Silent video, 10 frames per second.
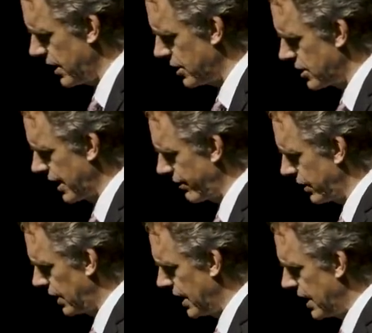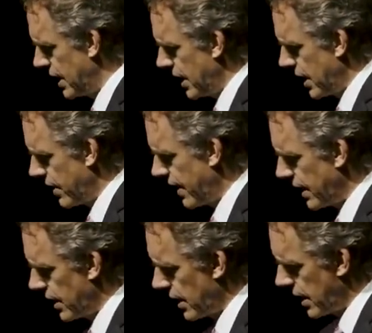each level
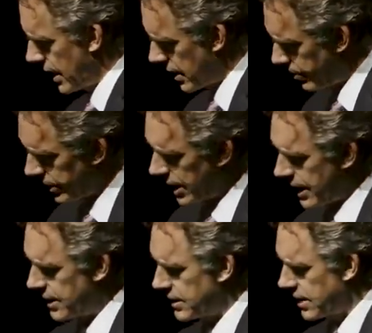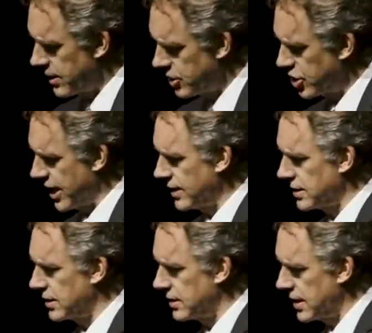that it applies, the
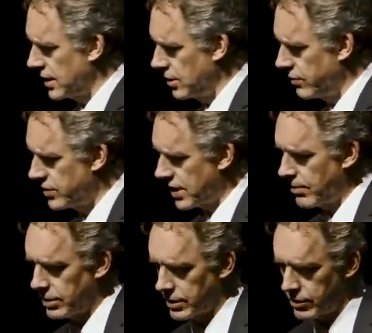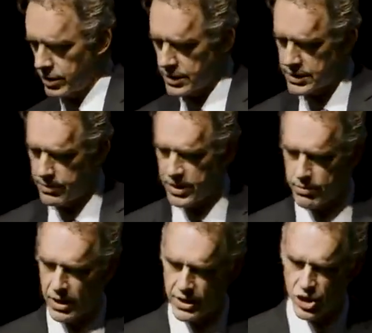chances that you've stumbled across
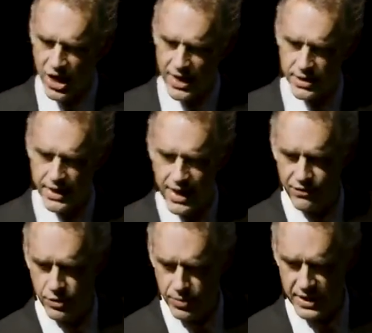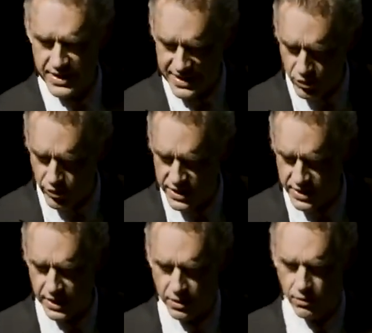something by chance have to be
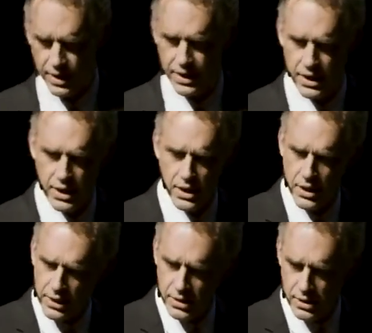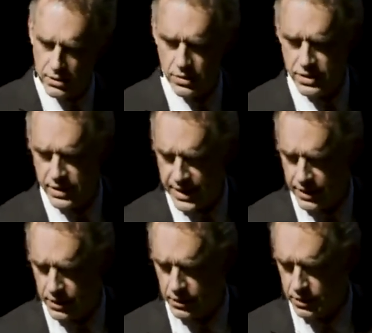decreasing, right? Now, th there's a
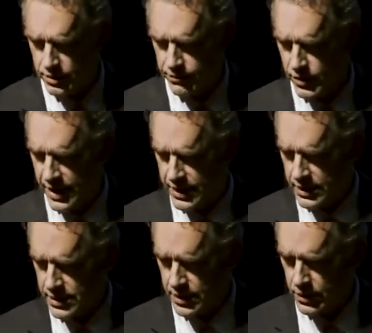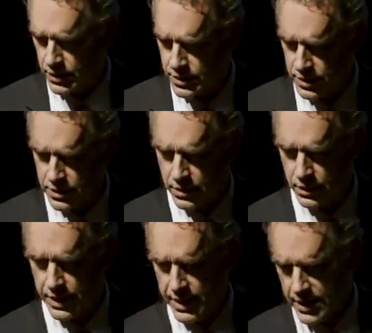technical term for that in psychology. It's called